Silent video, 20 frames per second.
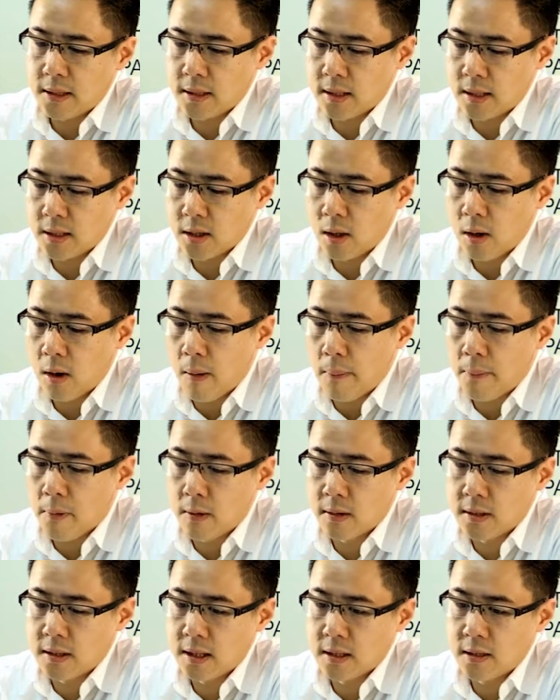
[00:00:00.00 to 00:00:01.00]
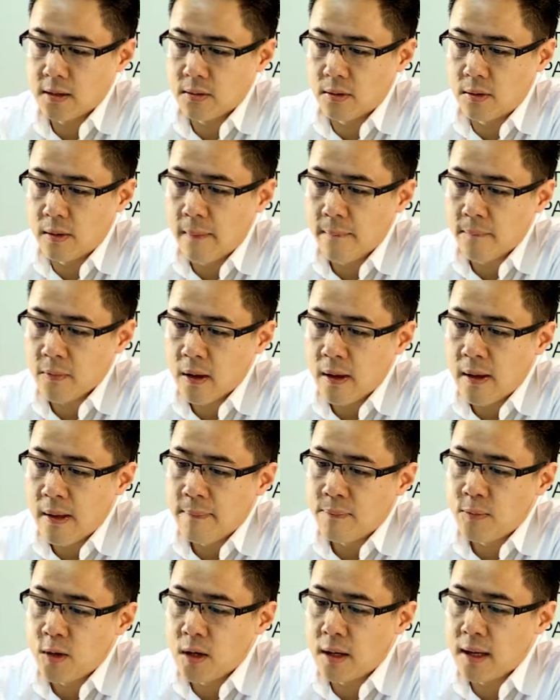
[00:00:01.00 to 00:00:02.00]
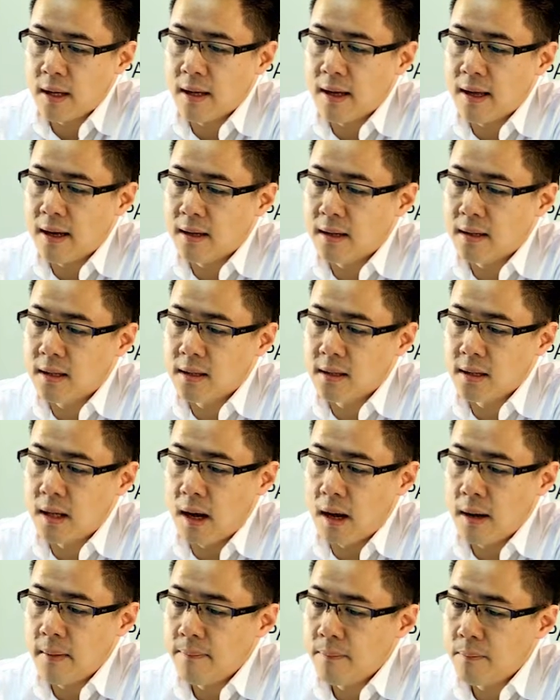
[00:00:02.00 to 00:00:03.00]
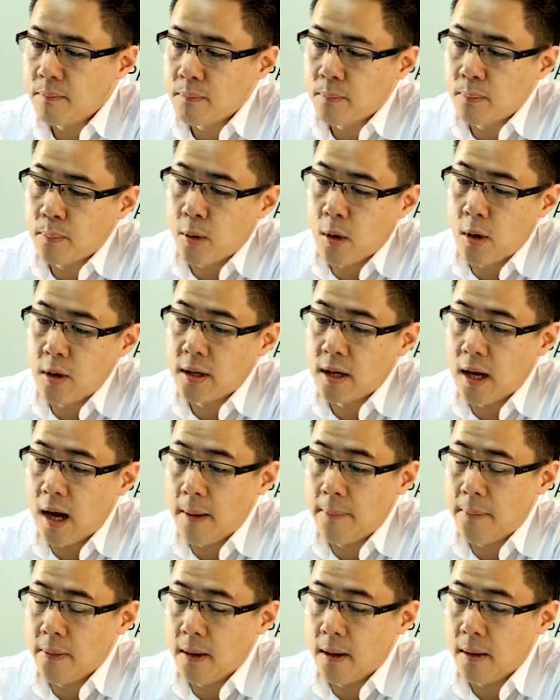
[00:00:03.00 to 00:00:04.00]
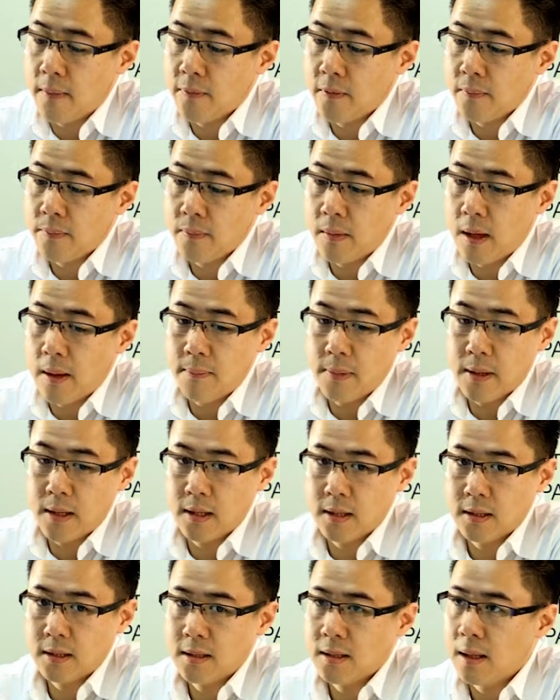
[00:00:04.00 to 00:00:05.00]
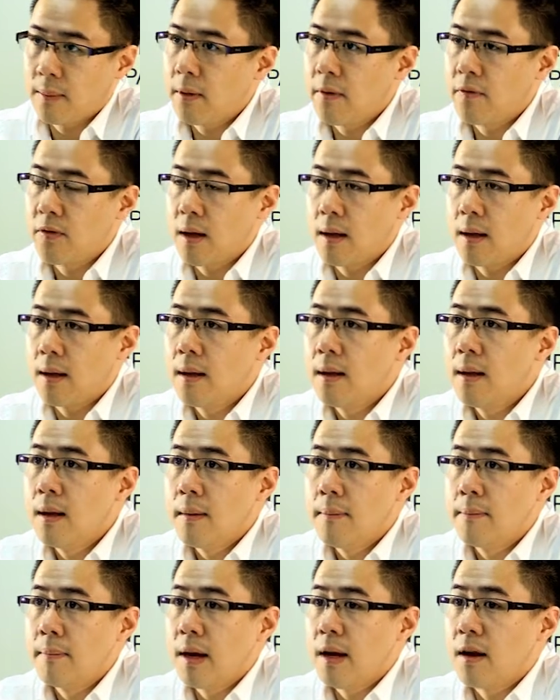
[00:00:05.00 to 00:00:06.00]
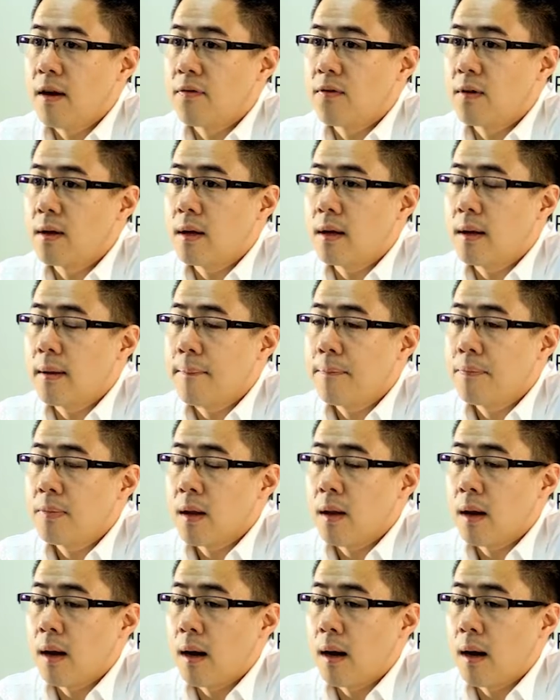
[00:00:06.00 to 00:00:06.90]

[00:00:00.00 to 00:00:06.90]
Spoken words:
this whole process through. You can get a design, prototype it, and because many of the